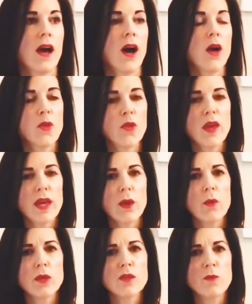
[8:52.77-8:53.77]
I think
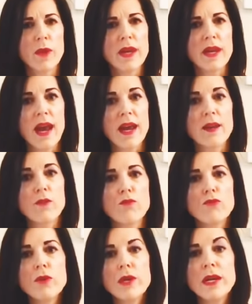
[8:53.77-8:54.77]
it would have been a
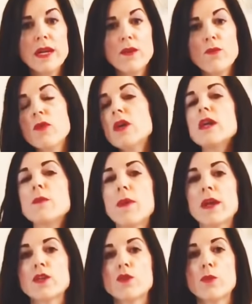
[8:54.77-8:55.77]
really, really
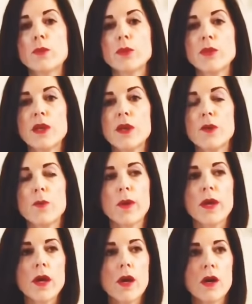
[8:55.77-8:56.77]
pleasurable sew,
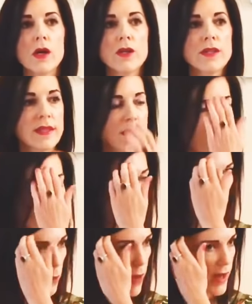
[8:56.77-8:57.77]
because
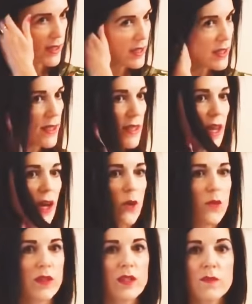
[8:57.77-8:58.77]
the pattern
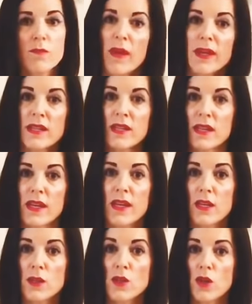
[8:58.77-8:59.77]
itself is basic in
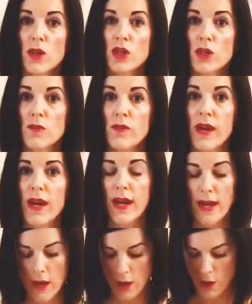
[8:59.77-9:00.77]
construction really.